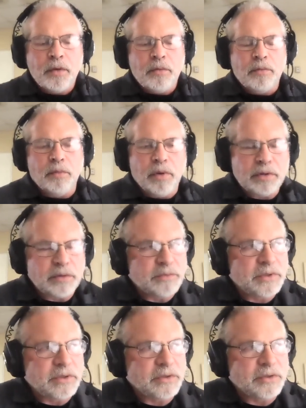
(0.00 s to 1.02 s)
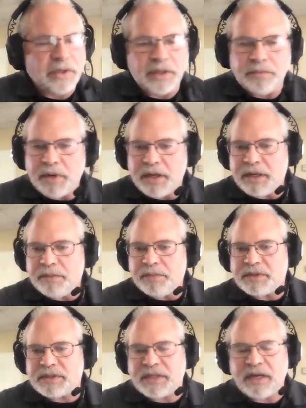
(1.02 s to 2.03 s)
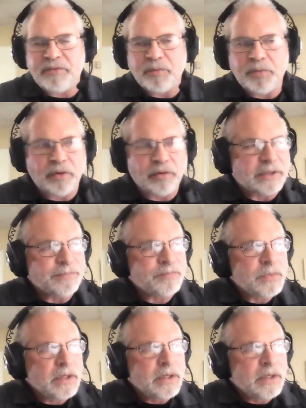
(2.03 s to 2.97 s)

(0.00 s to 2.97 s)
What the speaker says: Well, welcome to the journey. My name is Kevin Polky,